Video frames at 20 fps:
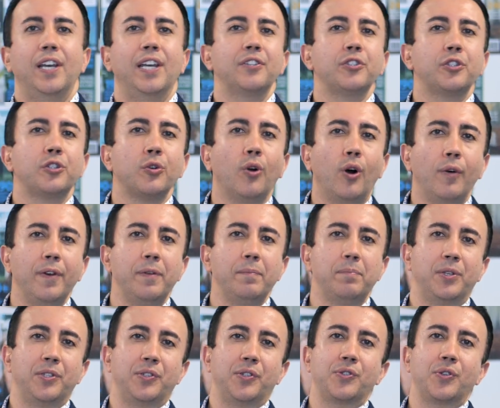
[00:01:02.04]
and growing
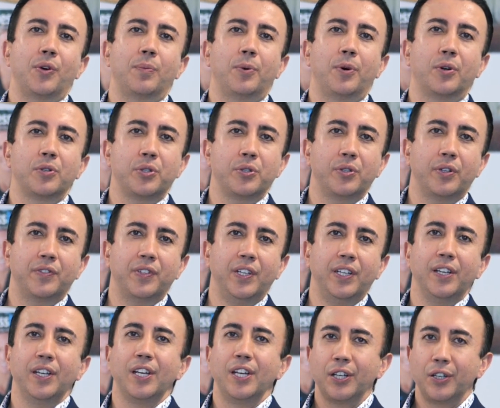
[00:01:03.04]
business opportunity.
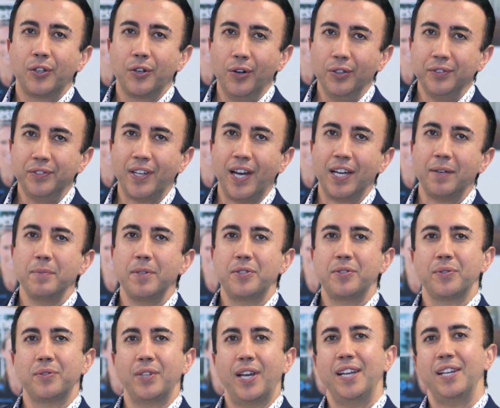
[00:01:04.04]
Contact me
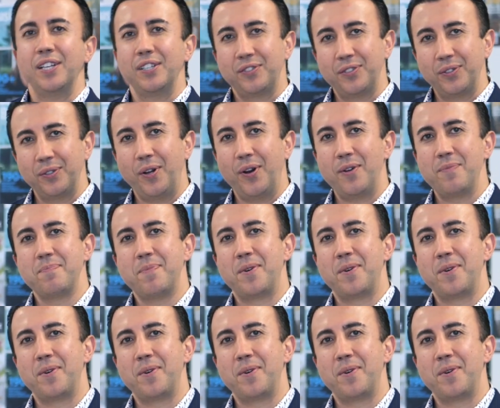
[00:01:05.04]
today to learn